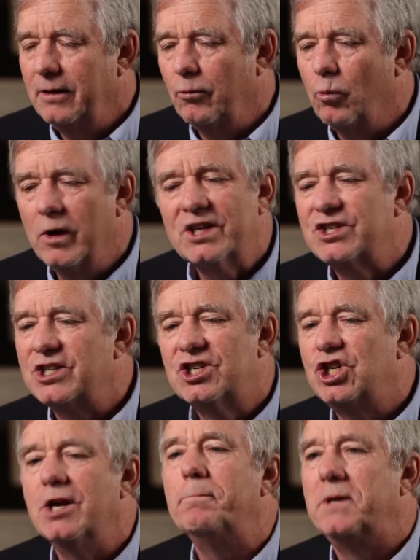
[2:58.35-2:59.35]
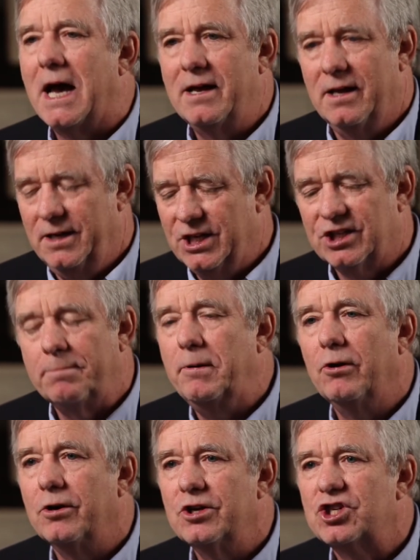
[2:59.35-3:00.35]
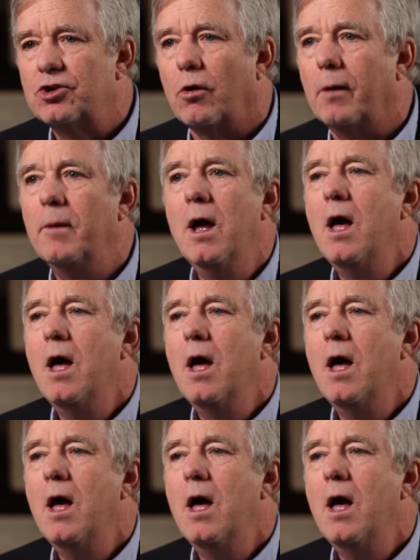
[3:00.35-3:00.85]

Wickes's ship di disappeared in a storm.